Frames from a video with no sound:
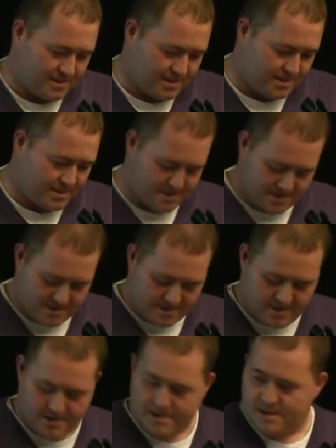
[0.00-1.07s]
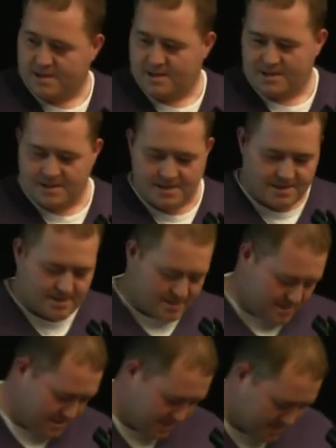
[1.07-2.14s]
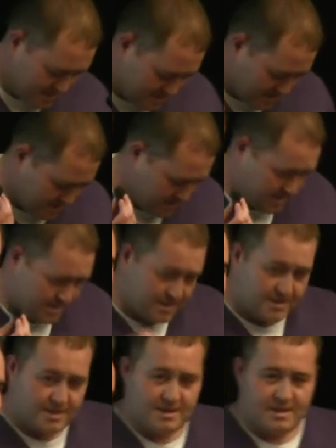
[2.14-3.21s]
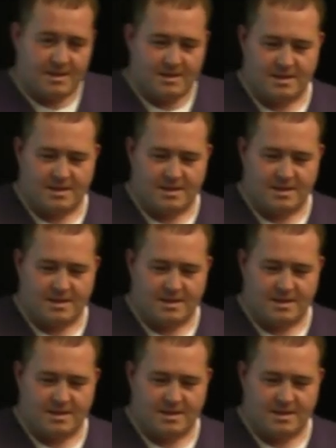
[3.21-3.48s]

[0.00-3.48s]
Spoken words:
This person isn't speaking.